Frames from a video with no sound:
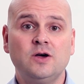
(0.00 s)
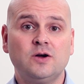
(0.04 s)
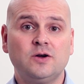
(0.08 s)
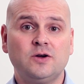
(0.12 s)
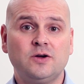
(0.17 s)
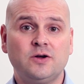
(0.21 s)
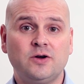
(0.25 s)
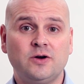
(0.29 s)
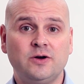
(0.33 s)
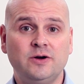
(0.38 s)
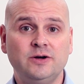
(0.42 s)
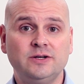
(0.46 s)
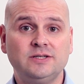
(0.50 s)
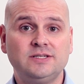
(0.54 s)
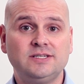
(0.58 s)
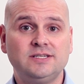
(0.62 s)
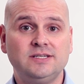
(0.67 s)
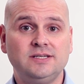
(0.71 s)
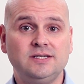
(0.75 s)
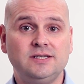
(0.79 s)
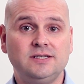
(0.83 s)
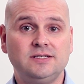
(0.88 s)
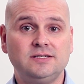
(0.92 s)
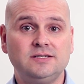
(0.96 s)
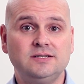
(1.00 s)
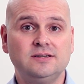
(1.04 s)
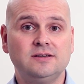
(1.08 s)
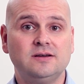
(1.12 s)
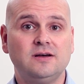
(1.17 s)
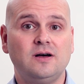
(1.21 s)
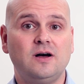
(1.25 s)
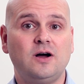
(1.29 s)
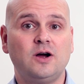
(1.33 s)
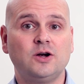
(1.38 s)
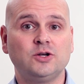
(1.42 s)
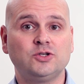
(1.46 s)
Currencies
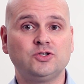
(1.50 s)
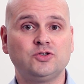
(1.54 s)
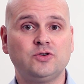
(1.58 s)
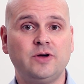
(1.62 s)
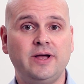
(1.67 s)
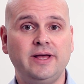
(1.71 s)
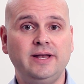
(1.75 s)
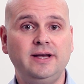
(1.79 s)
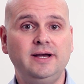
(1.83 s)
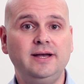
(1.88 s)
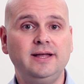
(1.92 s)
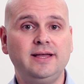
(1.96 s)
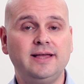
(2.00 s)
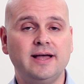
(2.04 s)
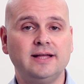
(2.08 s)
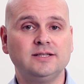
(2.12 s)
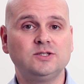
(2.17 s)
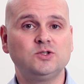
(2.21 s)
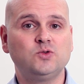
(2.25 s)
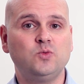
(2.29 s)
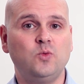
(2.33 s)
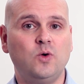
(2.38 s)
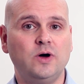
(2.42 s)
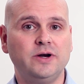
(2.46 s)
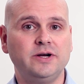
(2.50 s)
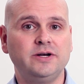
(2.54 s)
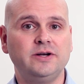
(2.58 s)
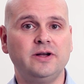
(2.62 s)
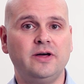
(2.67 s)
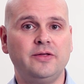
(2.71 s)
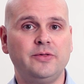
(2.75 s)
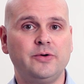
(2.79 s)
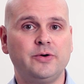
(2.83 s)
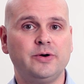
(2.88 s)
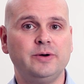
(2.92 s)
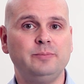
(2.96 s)
are traded against one
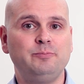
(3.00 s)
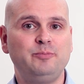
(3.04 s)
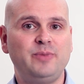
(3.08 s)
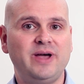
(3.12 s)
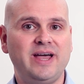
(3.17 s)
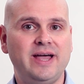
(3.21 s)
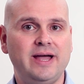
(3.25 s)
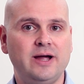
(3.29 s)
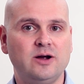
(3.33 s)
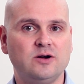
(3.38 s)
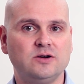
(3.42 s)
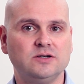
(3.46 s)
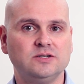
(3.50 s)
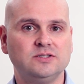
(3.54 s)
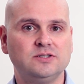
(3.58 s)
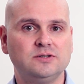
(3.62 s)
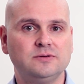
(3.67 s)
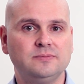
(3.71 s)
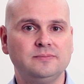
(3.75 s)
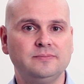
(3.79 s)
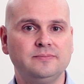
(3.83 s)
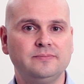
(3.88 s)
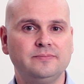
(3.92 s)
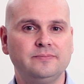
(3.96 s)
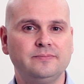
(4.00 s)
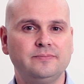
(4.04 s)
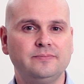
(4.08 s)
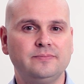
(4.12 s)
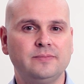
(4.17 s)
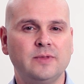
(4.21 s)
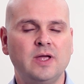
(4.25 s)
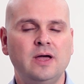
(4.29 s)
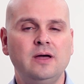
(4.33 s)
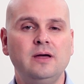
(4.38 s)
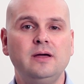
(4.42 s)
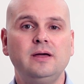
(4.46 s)
another in pairs.
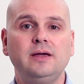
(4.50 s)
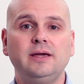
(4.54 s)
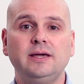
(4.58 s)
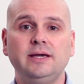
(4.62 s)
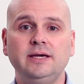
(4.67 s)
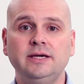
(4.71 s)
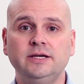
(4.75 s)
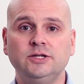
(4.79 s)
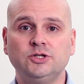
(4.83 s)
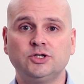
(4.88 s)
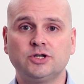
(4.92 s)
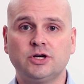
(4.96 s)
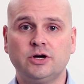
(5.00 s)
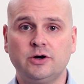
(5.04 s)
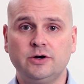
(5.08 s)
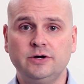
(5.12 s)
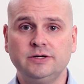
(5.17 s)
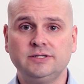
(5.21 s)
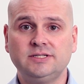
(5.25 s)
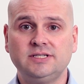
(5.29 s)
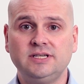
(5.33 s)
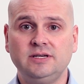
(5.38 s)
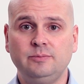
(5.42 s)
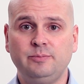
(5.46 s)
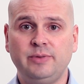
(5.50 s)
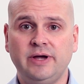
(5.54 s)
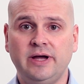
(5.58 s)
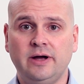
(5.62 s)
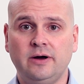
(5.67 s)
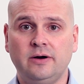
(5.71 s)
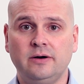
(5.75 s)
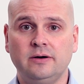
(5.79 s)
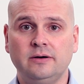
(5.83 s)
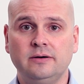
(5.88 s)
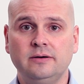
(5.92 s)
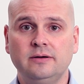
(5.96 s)
Each currency
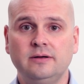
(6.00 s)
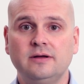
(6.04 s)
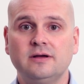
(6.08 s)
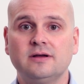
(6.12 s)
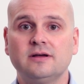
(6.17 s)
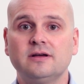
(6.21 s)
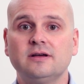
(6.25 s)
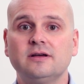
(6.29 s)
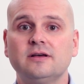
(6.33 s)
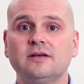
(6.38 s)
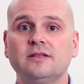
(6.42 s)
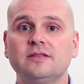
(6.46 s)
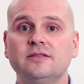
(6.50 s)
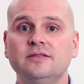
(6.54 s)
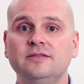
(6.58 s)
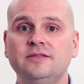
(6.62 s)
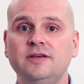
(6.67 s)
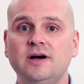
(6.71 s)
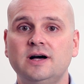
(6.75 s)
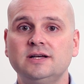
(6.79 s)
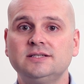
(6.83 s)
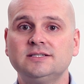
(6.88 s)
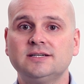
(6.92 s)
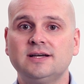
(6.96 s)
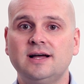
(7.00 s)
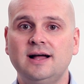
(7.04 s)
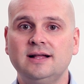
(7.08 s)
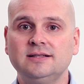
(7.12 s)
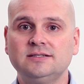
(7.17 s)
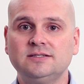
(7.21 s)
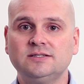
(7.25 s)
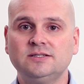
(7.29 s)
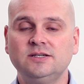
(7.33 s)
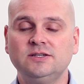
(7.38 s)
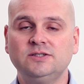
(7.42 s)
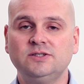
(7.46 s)
pair thus
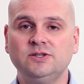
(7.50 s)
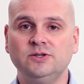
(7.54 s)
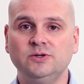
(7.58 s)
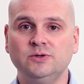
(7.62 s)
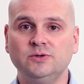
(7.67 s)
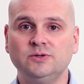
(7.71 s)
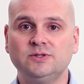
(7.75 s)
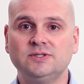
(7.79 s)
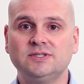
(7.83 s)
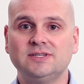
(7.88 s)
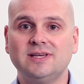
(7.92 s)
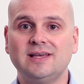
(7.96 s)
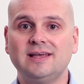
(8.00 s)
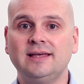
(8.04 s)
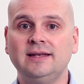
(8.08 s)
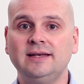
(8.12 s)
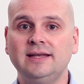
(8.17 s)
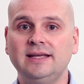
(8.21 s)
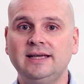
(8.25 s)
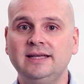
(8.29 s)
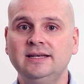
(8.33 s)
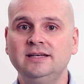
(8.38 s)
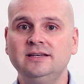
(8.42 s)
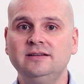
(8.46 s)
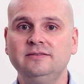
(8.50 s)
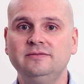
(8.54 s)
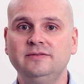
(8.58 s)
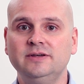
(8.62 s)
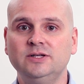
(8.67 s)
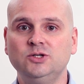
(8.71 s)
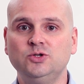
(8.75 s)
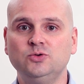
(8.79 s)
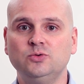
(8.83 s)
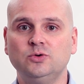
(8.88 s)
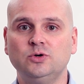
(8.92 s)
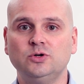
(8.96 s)
constitutes an
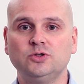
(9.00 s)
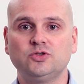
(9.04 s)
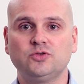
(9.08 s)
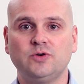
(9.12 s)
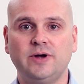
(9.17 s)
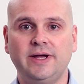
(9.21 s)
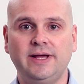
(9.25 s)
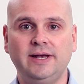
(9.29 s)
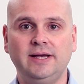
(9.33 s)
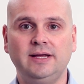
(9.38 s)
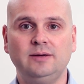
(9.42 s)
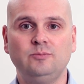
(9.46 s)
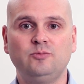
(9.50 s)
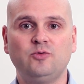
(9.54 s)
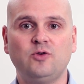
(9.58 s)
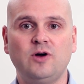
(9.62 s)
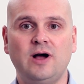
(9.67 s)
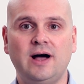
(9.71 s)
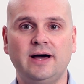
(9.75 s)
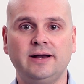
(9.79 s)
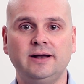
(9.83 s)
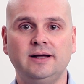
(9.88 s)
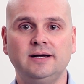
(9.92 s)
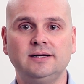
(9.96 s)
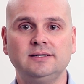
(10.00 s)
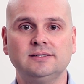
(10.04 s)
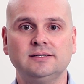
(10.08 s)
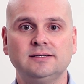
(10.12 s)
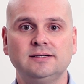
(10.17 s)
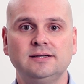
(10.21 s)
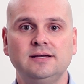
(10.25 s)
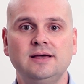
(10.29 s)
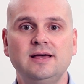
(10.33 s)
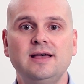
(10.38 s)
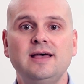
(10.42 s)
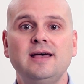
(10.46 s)
individual trading product
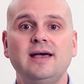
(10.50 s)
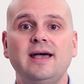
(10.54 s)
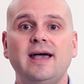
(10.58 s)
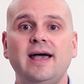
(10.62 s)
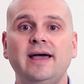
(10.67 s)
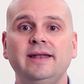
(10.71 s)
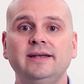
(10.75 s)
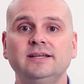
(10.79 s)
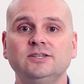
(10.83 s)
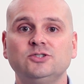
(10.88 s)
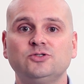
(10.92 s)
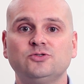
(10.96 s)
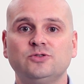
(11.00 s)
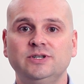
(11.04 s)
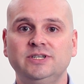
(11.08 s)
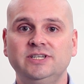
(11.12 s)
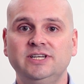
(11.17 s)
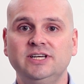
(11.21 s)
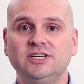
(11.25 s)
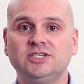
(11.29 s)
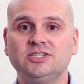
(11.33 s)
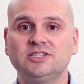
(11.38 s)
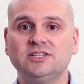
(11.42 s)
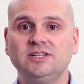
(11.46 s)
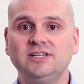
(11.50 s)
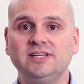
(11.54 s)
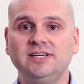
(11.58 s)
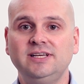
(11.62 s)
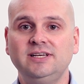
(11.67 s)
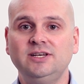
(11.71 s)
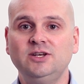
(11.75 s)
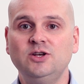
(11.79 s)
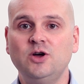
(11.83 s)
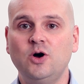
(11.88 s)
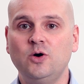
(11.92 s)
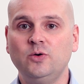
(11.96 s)
and is traditionally
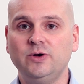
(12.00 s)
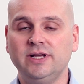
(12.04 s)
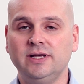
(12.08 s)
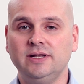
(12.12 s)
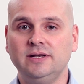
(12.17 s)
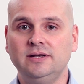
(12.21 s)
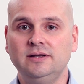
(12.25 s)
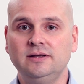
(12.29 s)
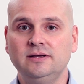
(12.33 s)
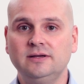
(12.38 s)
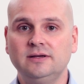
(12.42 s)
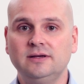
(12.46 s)
noted